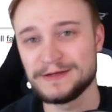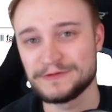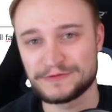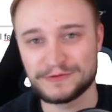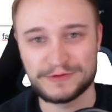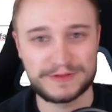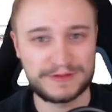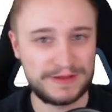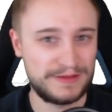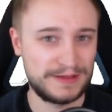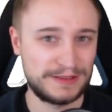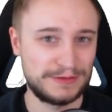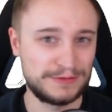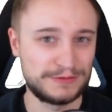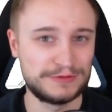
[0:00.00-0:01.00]
Of course, I
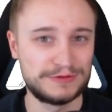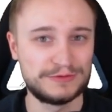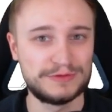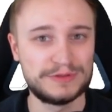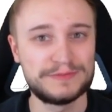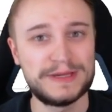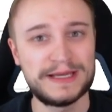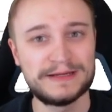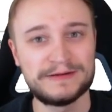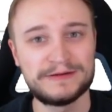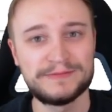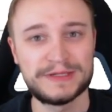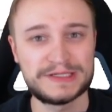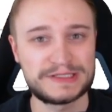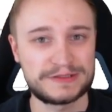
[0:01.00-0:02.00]
think you could do it better
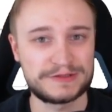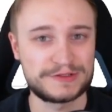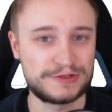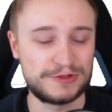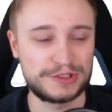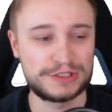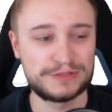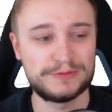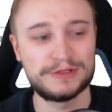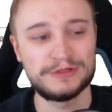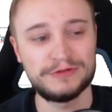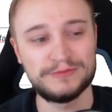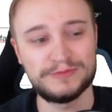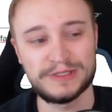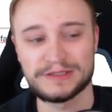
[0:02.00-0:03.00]
based on search
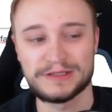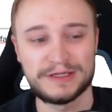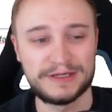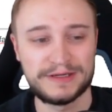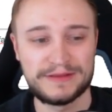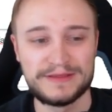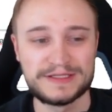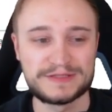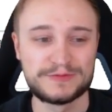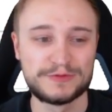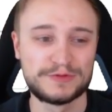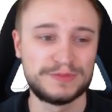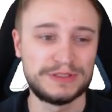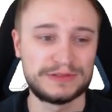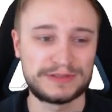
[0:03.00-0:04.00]
volume, but this
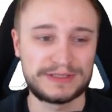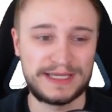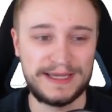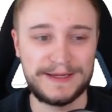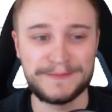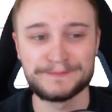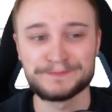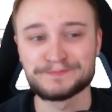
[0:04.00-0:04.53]
would be okay.